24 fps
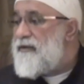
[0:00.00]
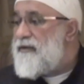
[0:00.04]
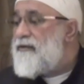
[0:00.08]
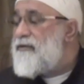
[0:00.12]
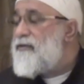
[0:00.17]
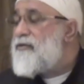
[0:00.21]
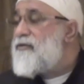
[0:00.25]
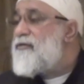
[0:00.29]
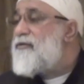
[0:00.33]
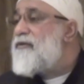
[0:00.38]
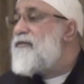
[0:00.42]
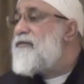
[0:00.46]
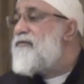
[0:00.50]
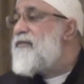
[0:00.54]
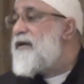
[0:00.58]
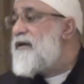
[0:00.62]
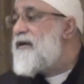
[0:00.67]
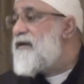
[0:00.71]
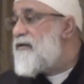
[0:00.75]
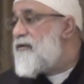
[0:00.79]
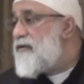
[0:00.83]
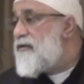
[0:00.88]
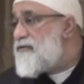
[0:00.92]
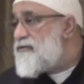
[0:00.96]
not only
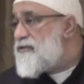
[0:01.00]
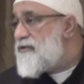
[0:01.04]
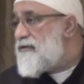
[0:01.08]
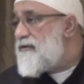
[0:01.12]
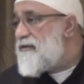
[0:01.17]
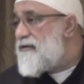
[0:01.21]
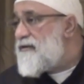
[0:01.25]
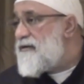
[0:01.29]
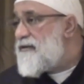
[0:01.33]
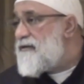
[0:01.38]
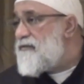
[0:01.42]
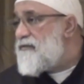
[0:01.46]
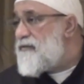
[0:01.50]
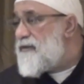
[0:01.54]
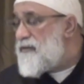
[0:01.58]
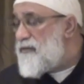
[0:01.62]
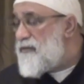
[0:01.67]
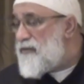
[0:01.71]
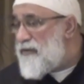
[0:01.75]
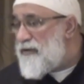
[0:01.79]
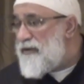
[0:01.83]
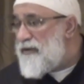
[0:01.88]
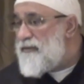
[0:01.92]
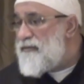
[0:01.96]
biologically, but
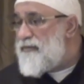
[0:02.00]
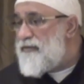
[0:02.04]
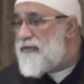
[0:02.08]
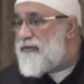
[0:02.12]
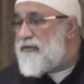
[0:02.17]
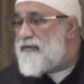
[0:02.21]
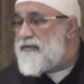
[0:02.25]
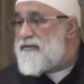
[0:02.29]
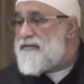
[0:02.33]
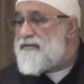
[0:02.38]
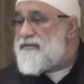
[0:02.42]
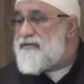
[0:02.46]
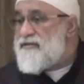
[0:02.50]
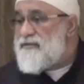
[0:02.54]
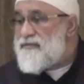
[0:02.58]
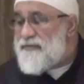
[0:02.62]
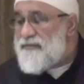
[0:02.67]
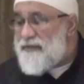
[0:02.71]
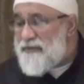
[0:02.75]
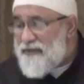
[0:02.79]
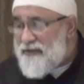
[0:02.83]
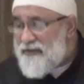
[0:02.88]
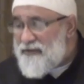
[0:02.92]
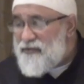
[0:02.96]
more important,
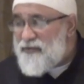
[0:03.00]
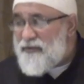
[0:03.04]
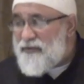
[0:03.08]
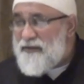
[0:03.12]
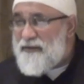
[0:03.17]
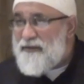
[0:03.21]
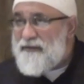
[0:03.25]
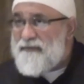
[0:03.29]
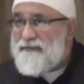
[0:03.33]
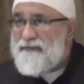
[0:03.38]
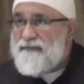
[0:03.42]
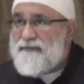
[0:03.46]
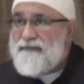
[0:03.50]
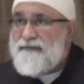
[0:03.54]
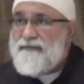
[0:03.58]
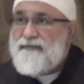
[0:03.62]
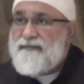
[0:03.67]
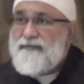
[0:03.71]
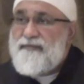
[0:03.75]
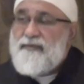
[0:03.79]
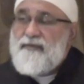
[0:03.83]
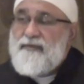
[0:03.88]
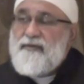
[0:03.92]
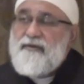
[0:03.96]
spiritually.
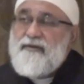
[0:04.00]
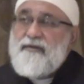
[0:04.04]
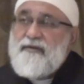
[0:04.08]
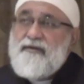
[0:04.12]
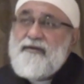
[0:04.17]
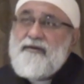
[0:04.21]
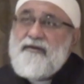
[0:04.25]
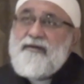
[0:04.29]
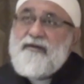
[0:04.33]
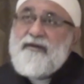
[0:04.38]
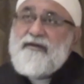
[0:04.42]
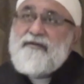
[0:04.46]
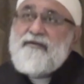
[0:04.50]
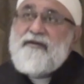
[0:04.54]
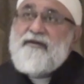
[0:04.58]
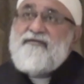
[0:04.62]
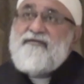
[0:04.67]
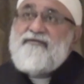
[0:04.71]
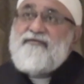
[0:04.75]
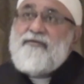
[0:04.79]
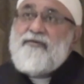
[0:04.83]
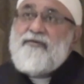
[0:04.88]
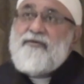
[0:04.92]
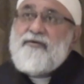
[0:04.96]
And
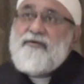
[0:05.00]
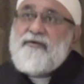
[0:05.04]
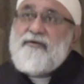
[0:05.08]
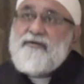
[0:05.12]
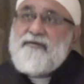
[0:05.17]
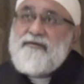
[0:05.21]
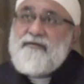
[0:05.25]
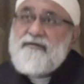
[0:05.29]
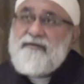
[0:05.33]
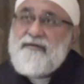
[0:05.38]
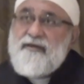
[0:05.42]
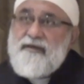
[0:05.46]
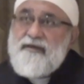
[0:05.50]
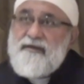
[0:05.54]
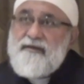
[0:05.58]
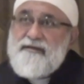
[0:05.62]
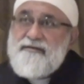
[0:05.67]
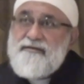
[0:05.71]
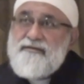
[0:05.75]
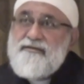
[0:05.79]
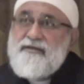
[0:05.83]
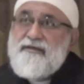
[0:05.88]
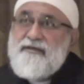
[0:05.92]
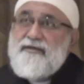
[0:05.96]
therefore they
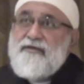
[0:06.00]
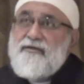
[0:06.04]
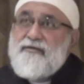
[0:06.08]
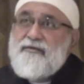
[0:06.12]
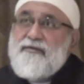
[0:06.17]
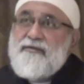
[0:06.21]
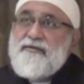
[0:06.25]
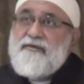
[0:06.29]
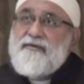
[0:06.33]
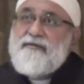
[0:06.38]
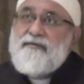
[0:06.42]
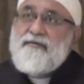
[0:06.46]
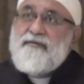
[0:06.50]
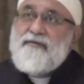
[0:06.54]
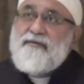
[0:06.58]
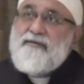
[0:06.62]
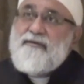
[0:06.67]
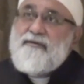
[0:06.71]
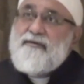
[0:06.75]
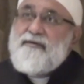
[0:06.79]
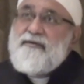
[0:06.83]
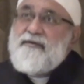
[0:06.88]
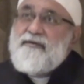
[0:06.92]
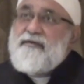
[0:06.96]
continued
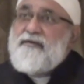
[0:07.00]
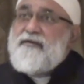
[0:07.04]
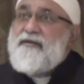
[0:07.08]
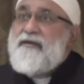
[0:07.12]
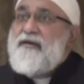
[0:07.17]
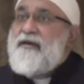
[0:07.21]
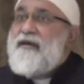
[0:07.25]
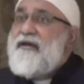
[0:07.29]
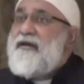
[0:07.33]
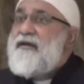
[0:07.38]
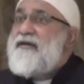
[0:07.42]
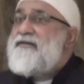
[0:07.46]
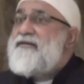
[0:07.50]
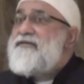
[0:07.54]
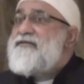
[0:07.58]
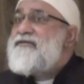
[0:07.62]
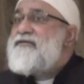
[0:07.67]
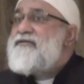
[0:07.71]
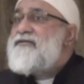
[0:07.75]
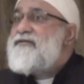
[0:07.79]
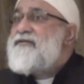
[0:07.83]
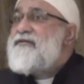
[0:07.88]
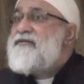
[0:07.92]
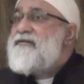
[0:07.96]

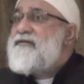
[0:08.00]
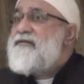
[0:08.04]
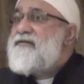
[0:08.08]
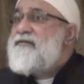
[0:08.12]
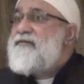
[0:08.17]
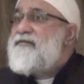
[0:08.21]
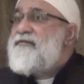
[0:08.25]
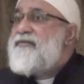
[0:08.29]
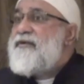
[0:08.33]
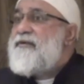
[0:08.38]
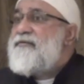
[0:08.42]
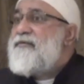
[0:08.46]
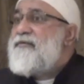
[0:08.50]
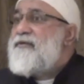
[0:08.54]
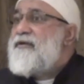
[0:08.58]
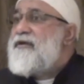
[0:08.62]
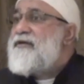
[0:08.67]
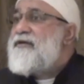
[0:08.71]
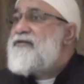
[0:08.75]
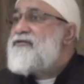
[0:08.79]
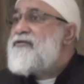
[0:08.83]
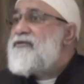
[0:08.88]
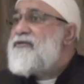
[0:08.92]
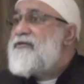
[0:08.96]
his
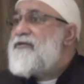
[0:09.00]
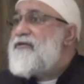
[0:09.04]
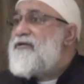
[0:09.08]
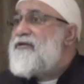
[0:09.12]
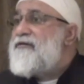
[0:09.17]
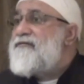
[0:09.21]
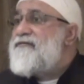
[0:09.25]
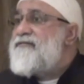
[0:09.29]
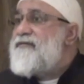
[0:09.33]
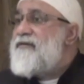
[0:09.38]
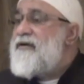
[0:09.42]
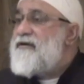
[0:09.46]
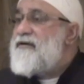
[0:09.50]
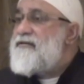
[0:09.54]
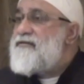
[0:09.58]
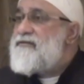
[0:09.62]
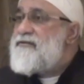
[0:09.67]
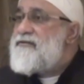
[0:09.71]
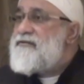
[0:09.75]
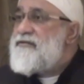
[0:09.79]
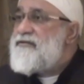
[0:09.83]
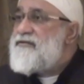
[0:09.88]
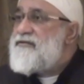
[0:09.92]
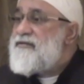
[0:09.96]
propagation of God's
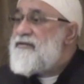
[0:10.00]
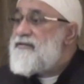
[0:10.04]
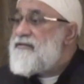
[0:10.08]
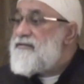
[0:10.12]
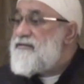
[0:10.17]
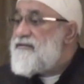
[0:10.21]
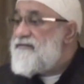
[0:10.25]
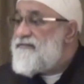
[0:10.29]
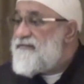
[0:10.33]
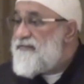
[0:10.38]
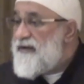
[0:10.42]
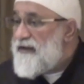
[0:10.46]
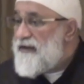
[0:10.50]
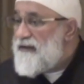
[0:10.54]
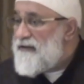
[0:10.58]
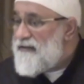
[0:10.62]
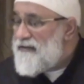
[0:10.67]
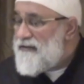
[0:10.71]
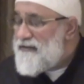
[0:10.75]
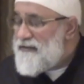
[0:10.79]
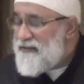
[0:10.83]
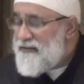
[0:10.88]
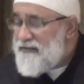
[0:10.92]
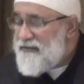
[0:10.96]
teachings, the final
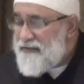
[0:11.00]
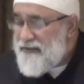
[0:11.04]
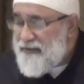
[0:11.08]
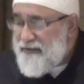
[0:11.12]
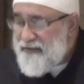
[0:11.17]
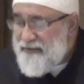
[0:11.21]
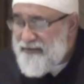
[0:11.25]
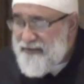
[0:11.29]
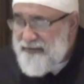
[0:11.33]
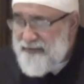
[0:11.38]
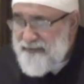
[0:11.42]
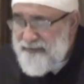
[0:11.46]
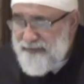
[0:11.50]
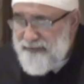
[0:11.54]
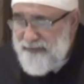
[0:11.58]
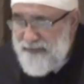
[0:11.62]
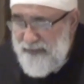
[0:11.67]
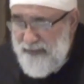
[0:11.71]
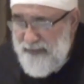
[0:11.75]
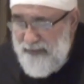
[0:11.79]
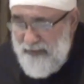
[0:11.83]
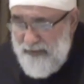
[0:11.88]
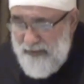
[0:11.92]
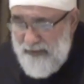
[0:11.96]
teachings.
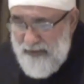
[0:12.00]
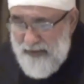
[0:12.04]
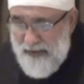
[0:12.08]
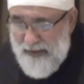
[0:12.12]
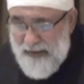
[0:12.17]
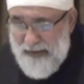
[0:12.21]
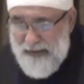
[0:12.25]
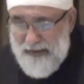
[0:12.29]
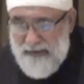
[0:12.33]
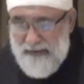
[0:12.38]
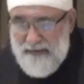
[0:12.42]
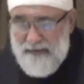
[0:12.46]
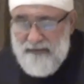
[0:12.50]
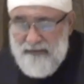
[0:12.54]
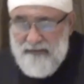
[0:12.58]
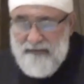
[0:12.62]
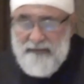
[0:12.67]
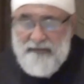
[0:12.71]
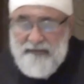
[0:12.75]
And